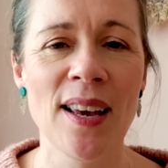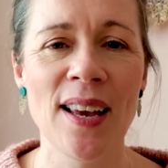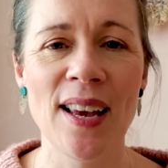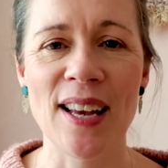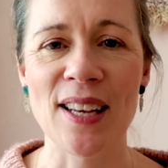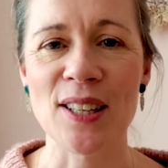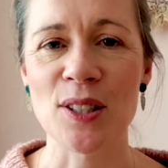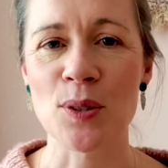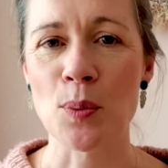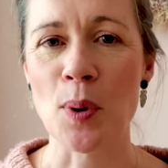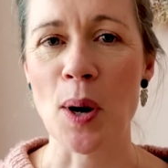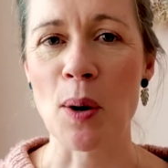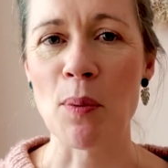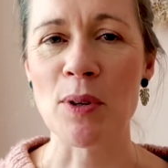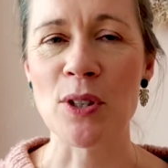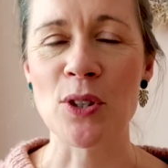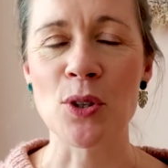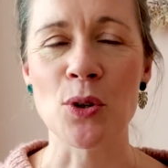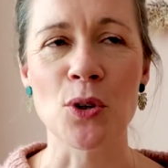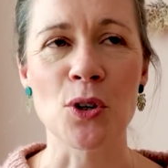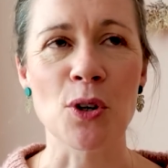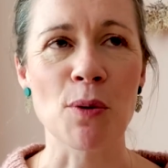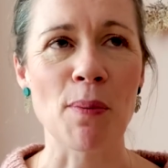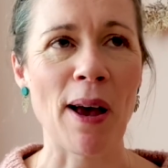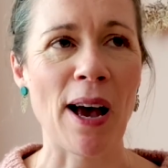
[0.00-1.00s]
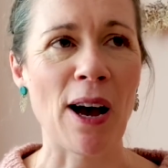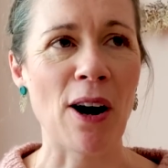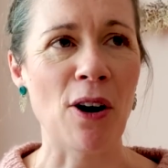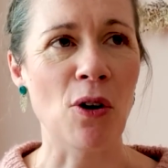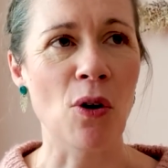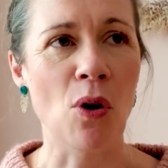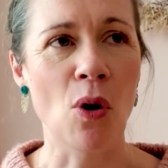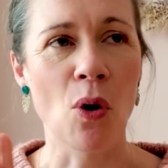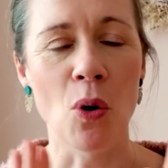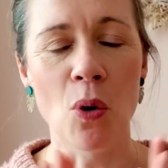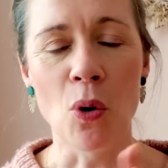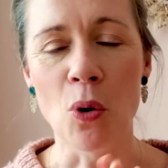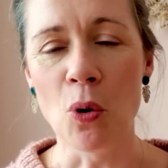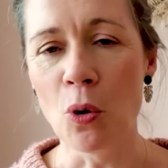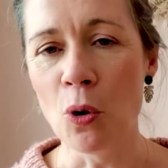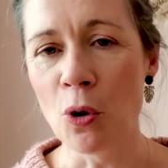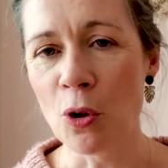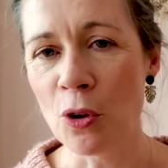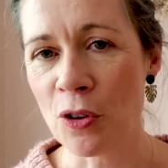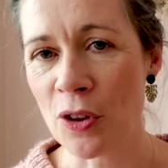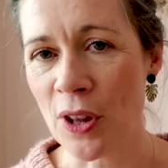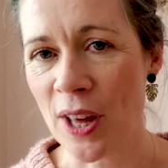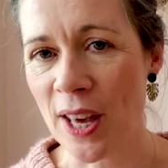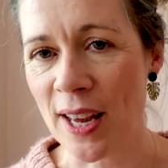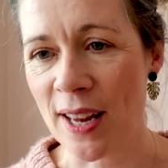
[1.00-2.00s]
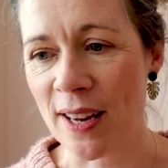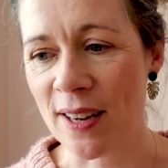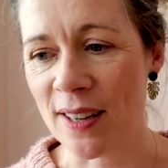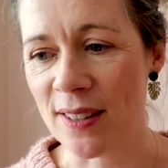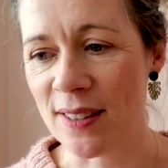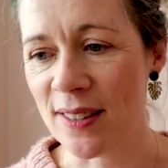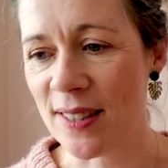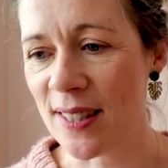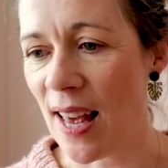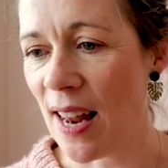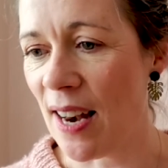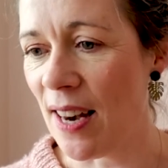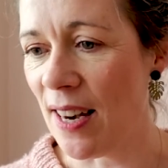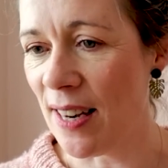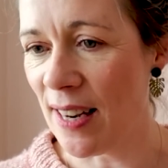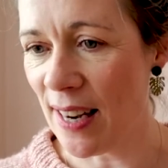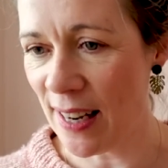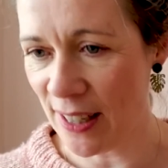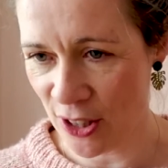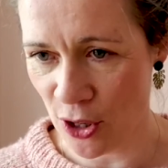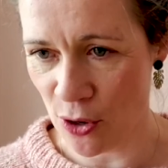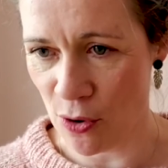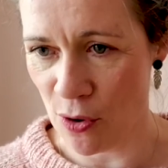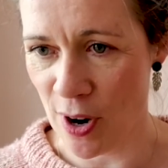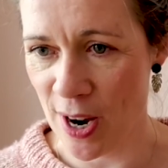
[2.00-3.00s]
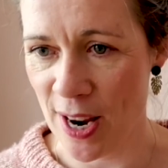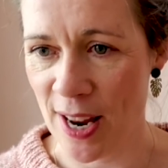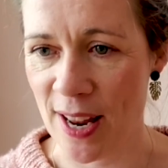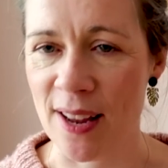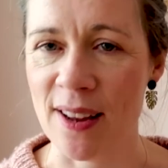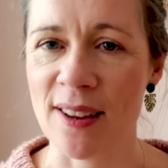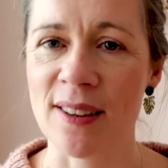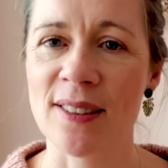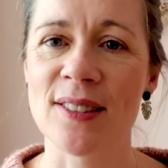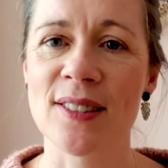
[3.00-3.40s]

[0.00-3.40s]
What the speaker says: It's where we talk about all things knittery.